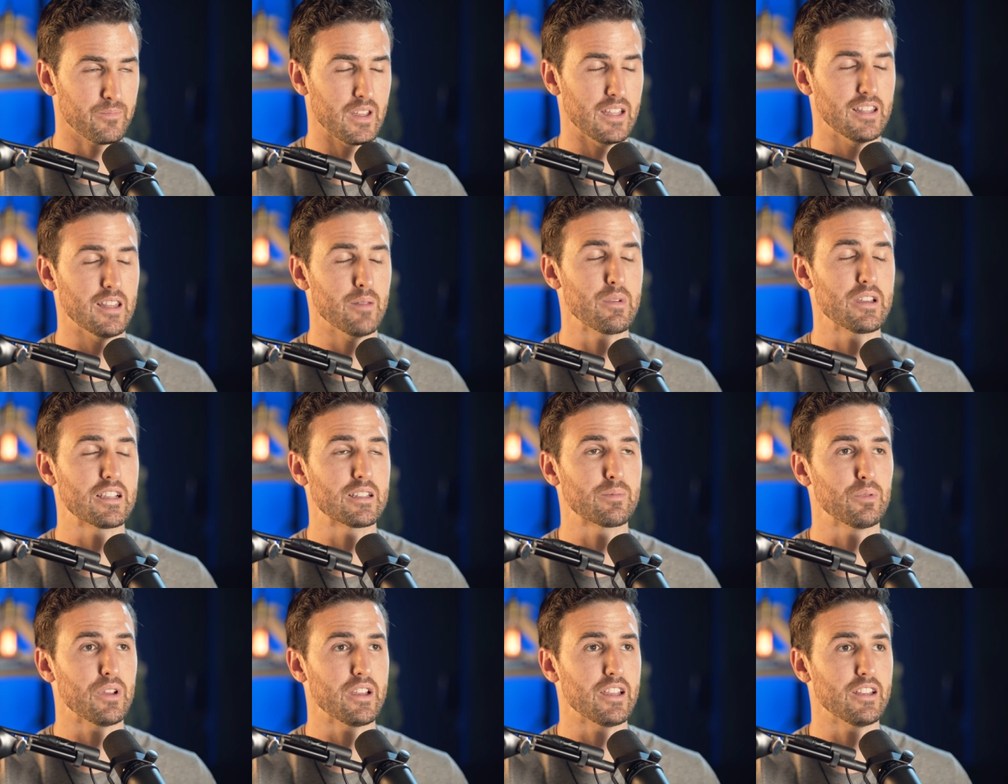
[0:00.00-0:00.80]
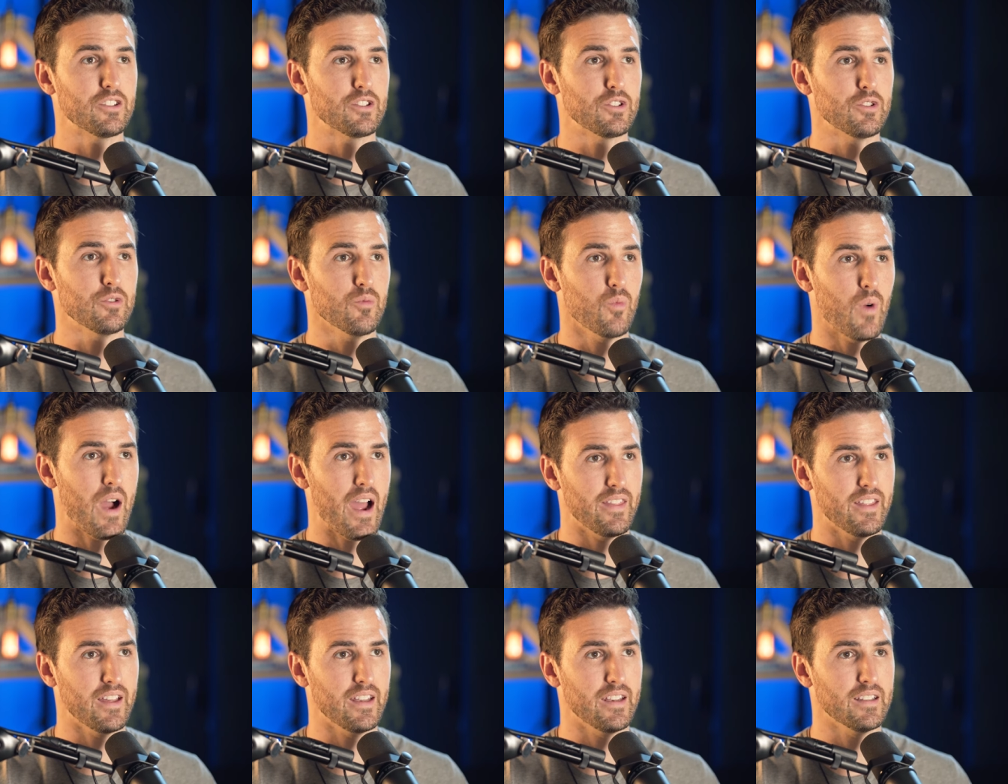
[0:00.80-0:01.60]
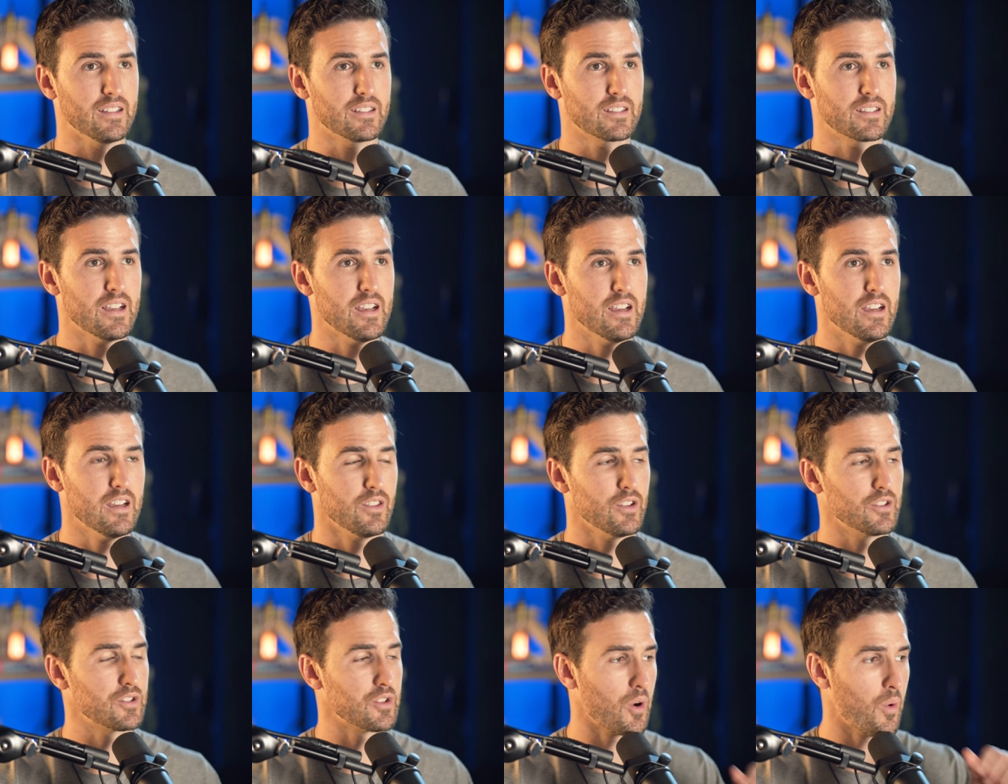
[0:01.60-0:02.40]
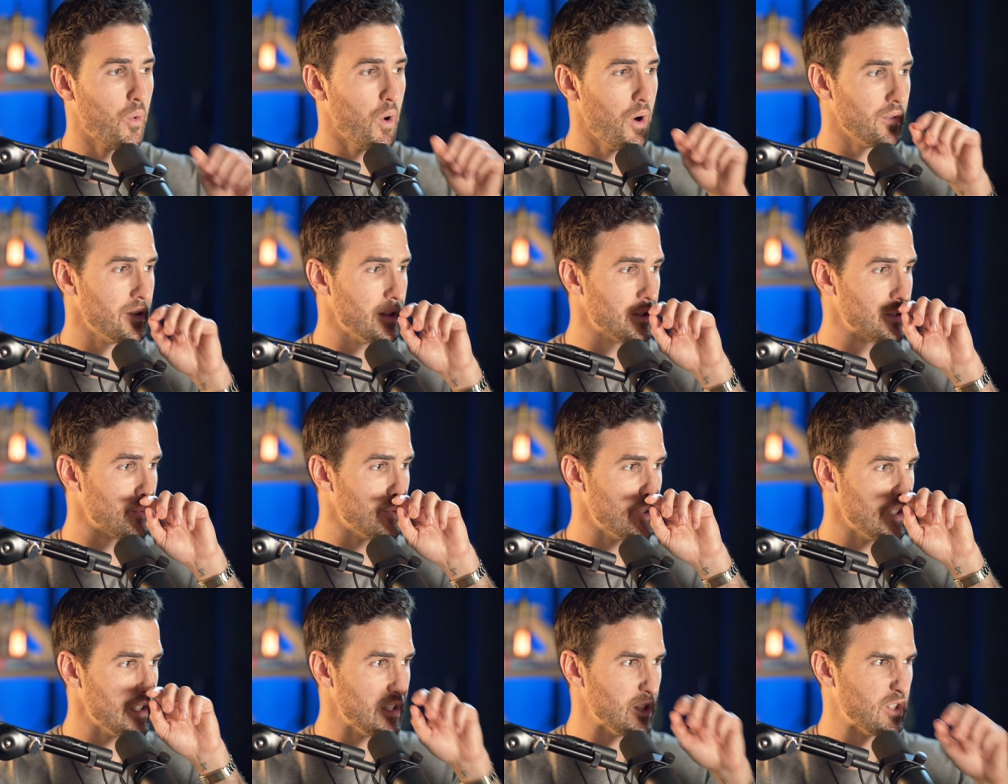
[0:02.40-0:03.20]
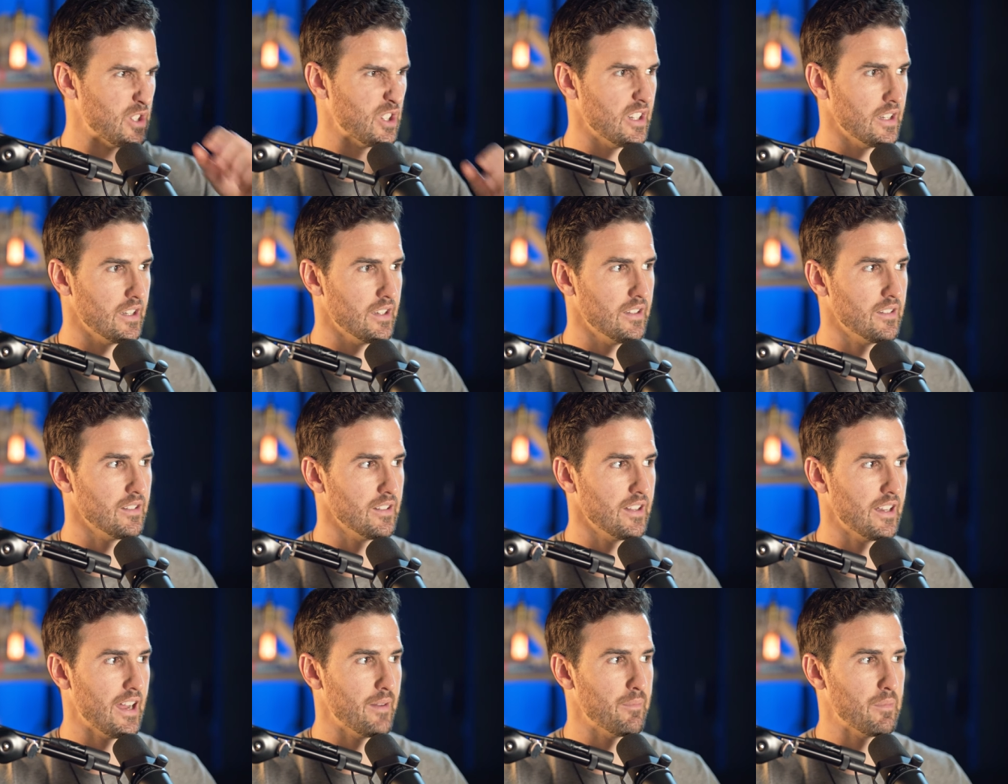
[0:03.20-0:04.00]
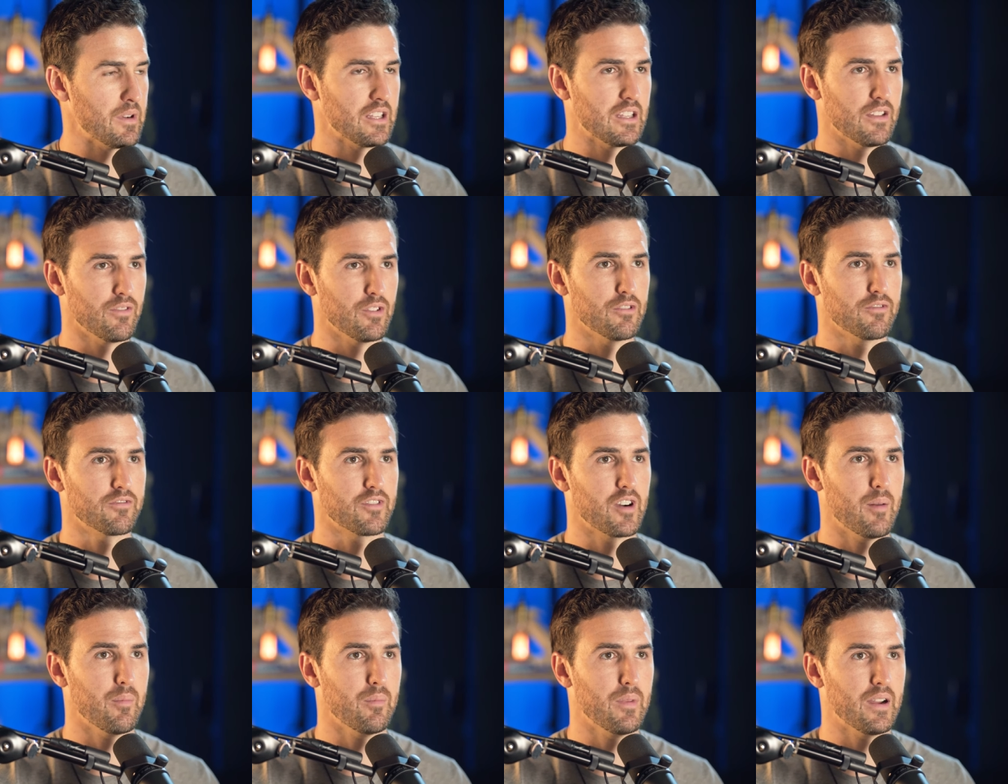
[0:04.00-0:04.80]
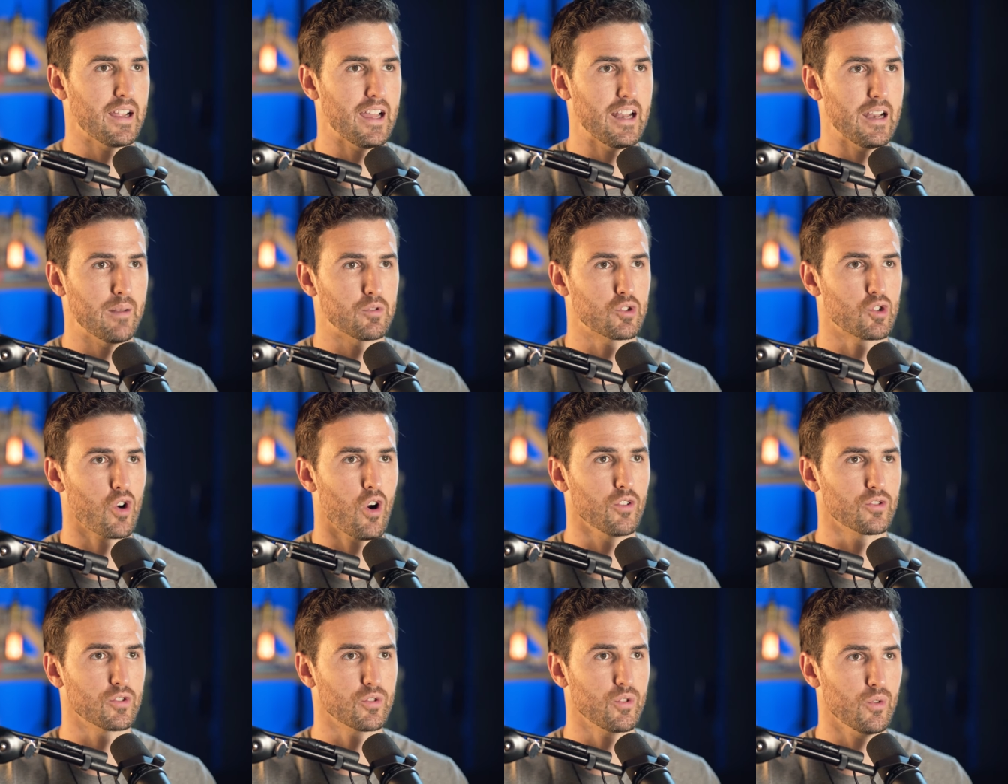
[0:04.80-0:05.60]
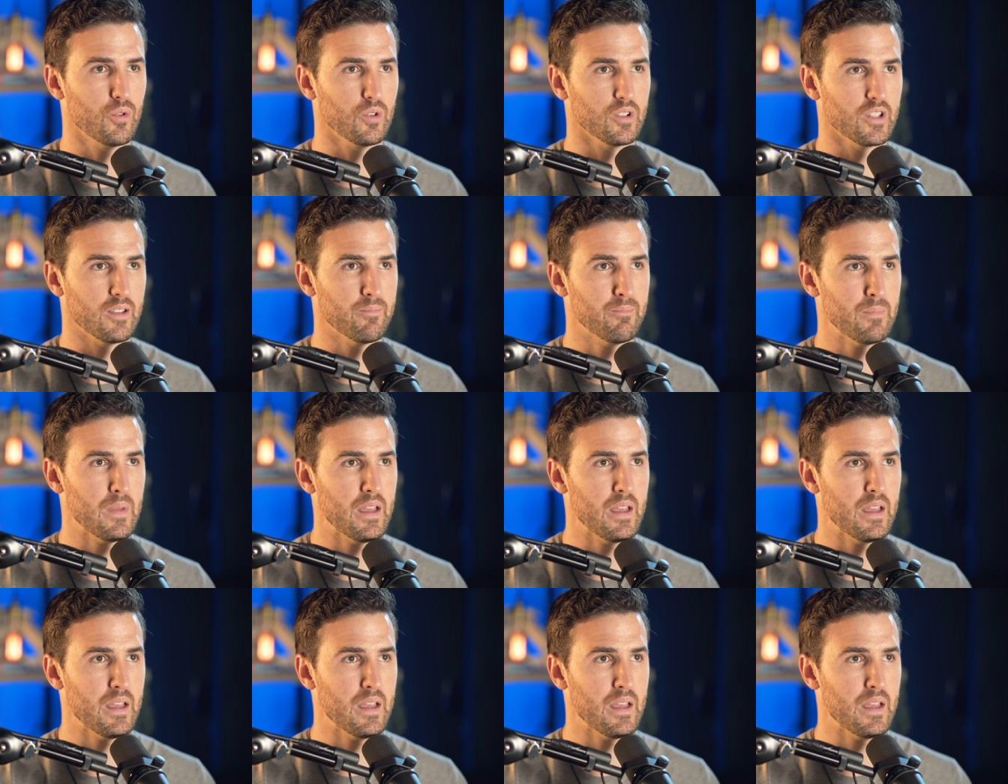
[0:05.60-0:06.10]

And let me explain to you why that is. There's a quote that's really good that I'm going to give you from a guy named Charles Cooley.